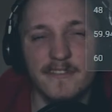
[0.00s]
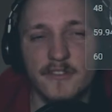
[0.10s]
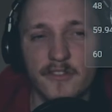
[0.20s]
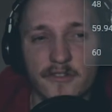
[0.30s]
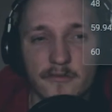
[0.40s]

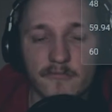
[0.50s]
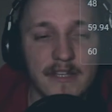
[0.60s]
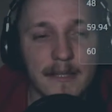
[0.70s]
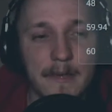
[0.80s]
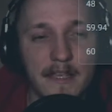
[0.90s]
doesn't
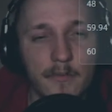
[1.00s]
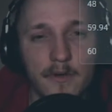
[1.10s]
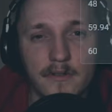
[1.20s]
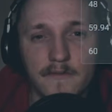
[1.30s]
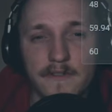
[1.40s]
really make a
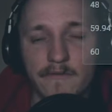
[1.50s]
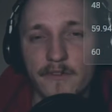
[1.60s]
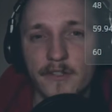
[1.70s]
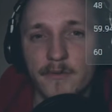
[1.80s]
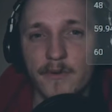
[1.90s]
world of
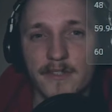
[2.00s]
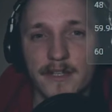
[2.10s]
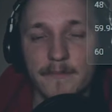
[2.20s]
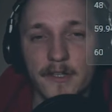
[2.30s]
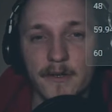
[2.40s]
difference with what
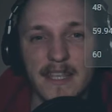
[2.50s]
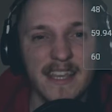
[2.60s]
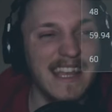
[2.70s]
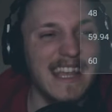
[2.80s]
I'm doing.